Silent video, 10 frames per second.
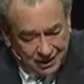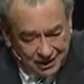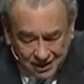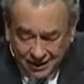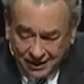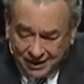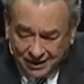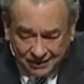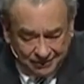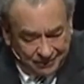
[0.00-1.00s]
as I said,
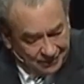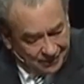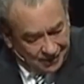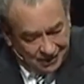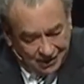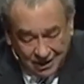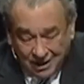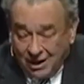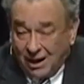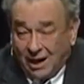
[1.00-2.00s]

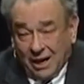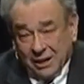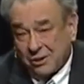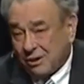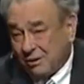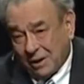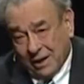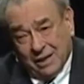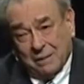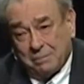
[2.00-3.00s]
I sure don't
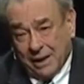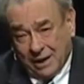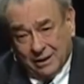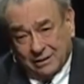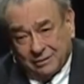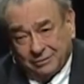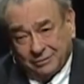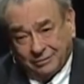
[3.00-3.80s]
want to end up in hell.